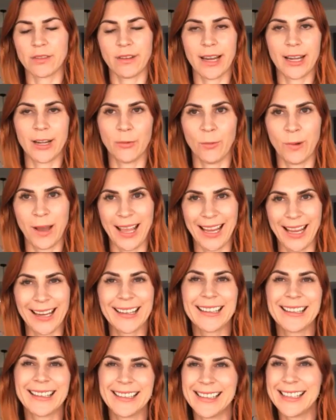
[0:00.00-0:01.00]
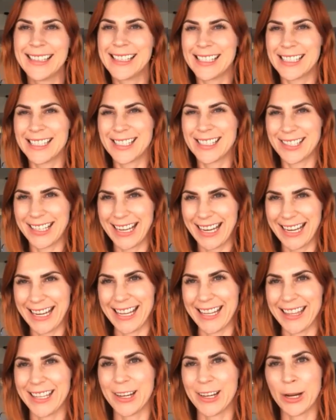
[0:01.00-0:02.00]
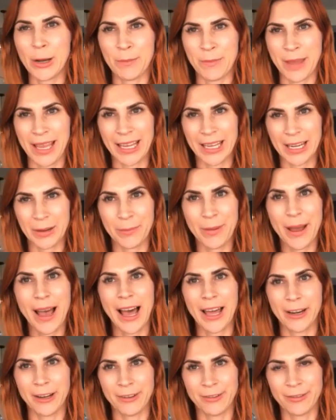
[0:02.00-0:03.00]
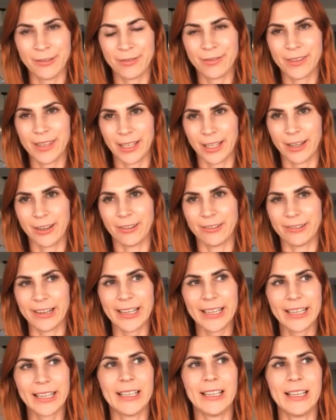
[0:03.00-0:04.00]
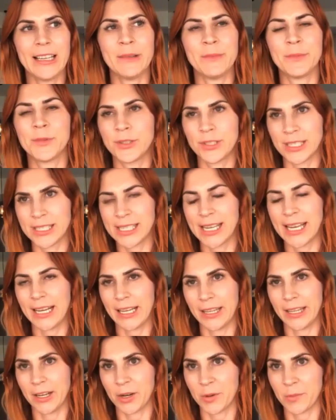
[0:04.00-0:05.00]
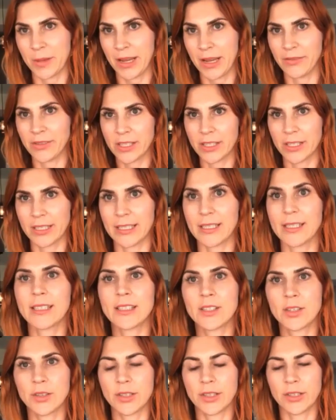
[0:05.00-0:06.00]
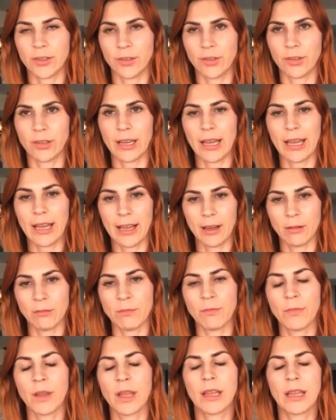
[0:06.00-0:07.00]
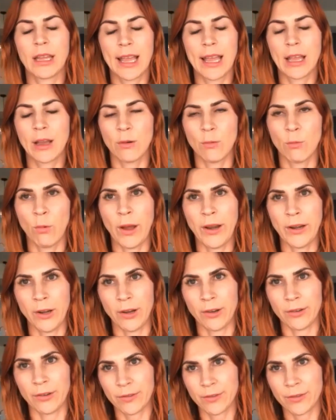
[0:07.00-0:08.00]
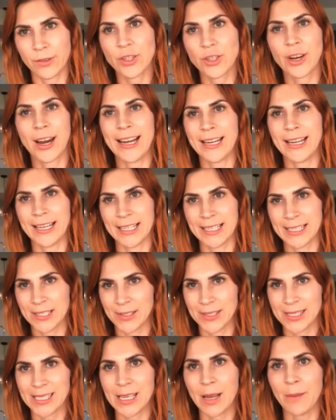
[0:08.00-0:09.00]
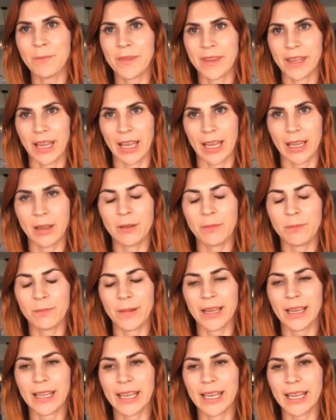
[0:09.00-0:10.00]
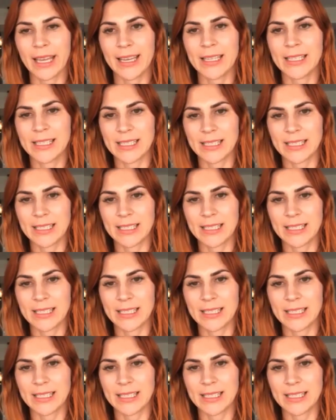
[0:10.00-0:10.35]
find a way to get in there and make it a part of the curriculum, or just get in there and be able to do one-off trainings or something. But kids